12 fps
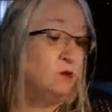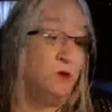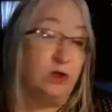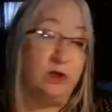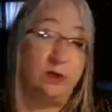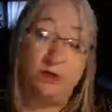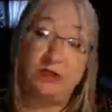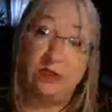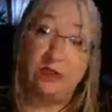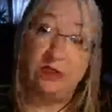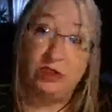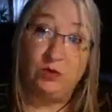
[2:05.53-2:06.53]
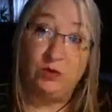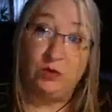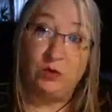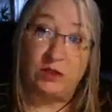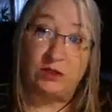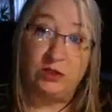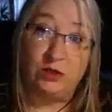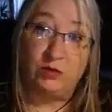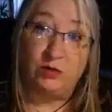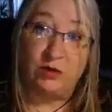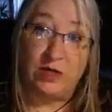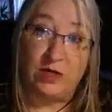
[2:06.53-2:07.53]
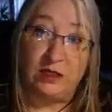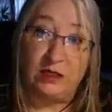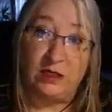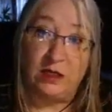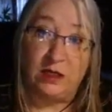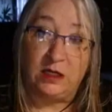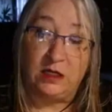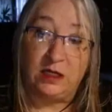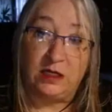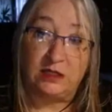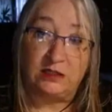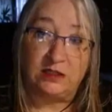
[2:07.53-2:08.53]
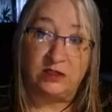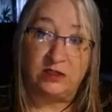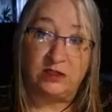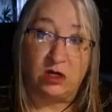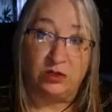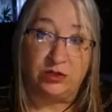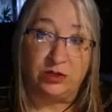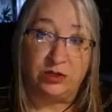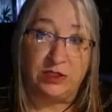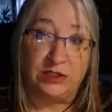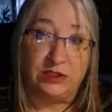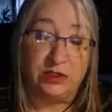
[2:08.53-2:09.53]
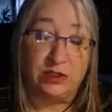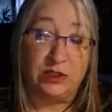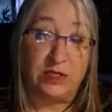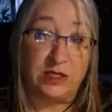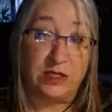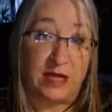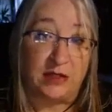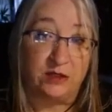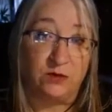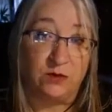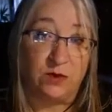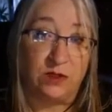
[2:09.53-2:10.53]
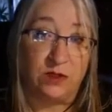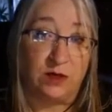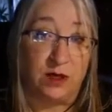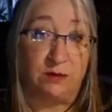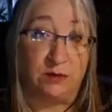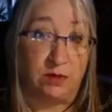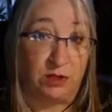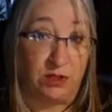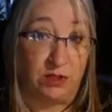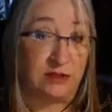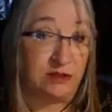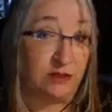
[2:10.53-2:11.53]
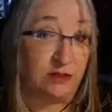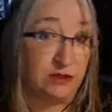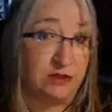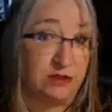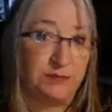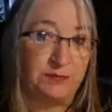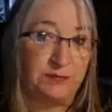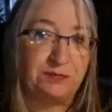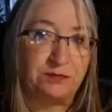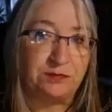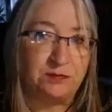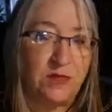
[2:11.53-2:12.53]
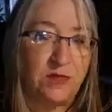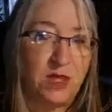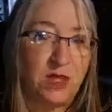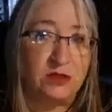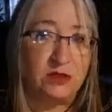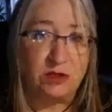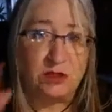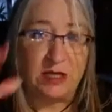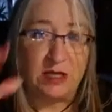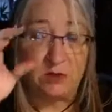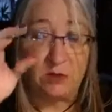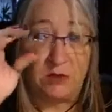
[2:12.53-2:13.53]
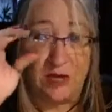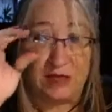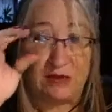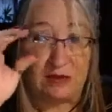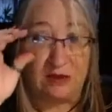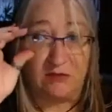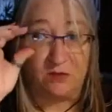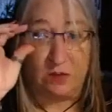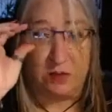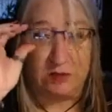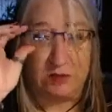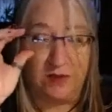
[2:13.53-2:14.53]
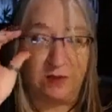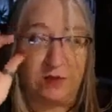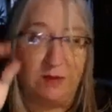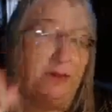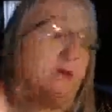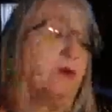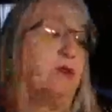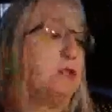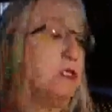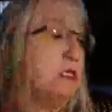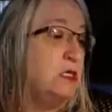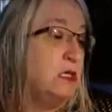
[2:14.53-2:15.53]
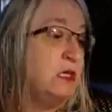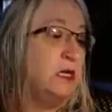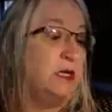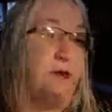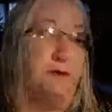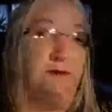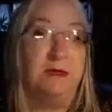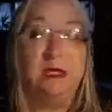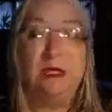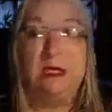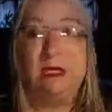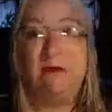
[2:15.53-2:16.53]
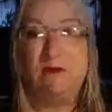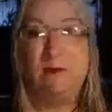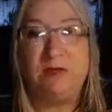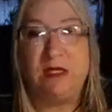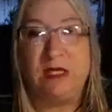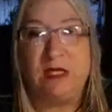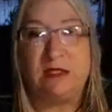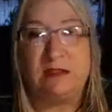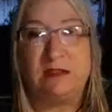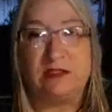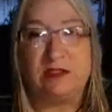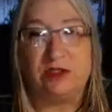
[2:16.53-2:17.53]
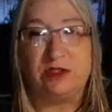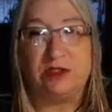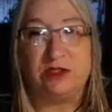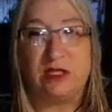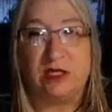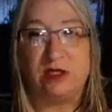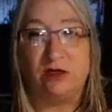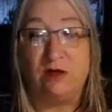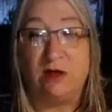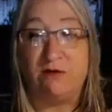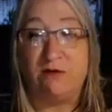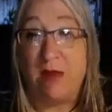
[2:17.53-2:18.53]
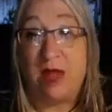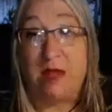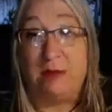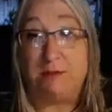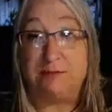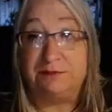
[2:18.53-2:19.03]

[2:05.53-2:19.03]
one of the reasons you would want to create a ancestor altar is to connect with your ancestors. So connect with past loved ones, family members. Can even be ancestors that you never met.